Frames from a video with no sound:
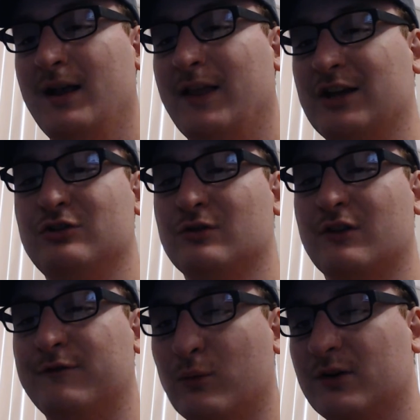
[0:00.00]
that can use
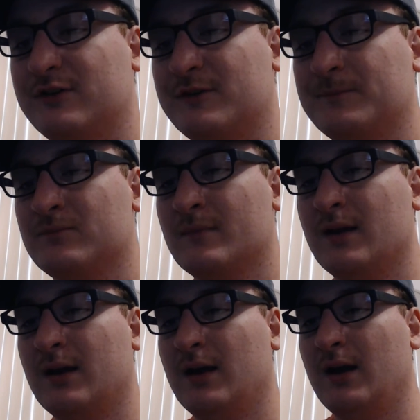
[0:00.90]
the Force.
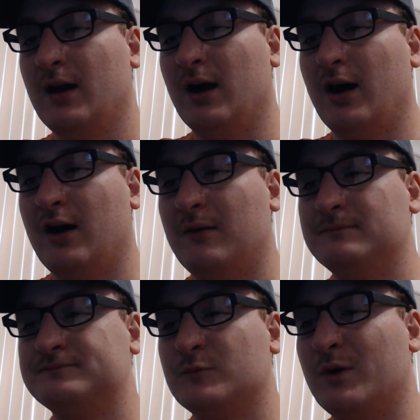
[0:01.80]

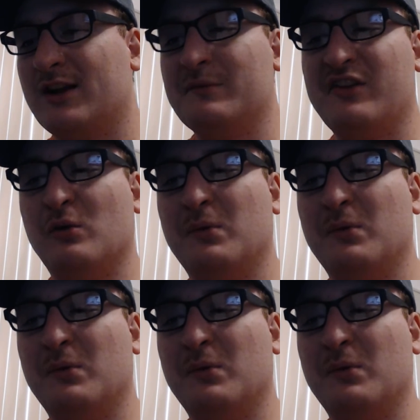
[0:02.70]
When it comes to the